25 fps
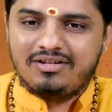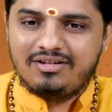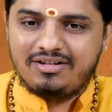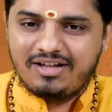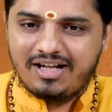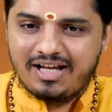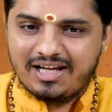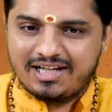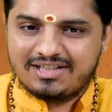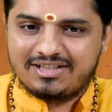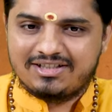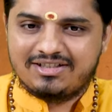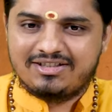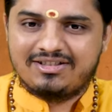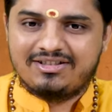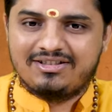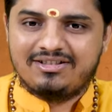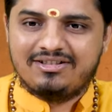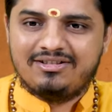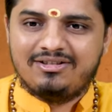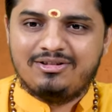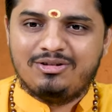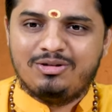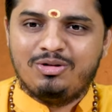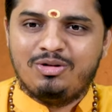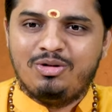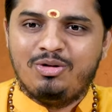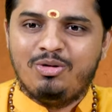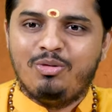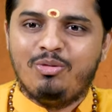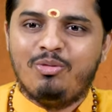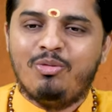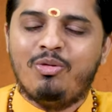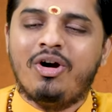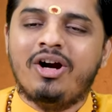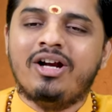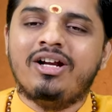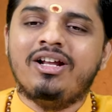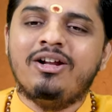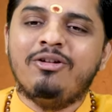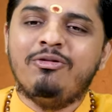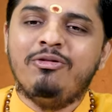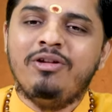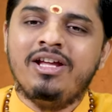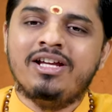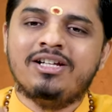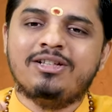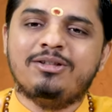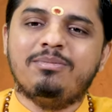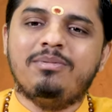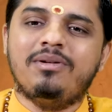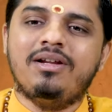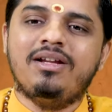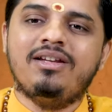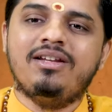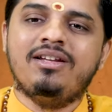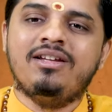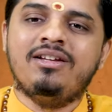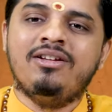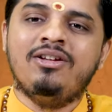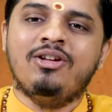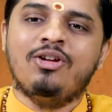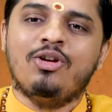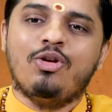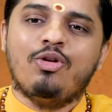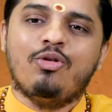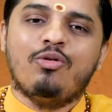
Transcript: texts, what are we explaining?